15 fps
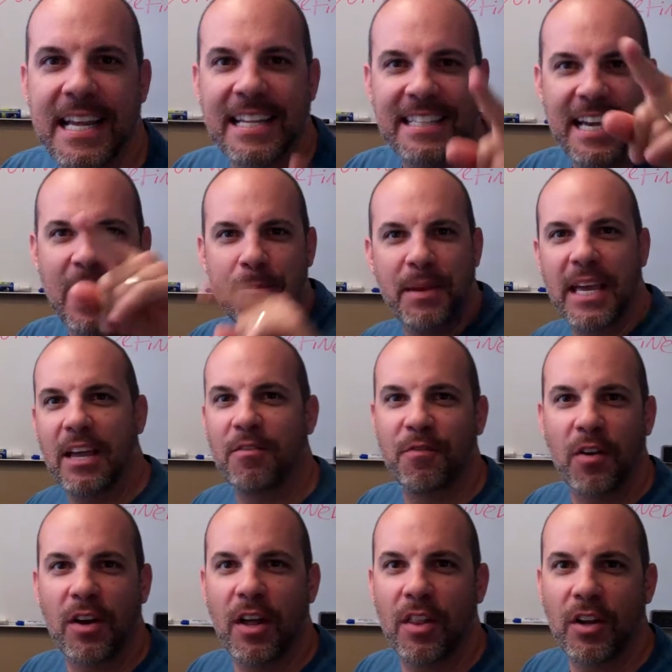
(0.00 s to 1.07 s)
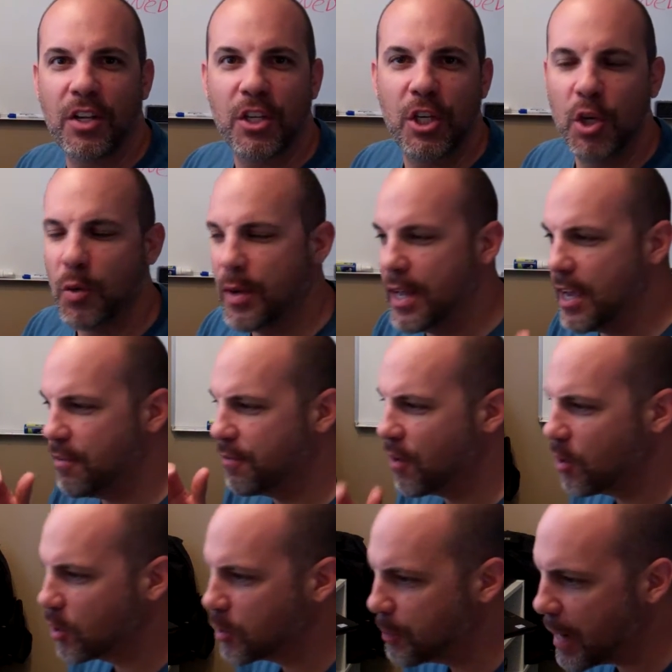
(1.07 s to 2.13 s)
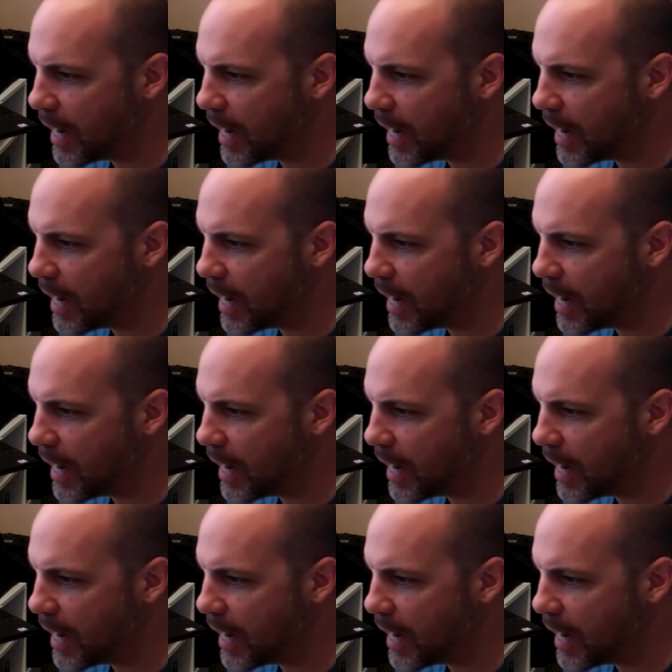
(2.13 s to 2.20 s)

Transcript: That time again for another Q&A, folks,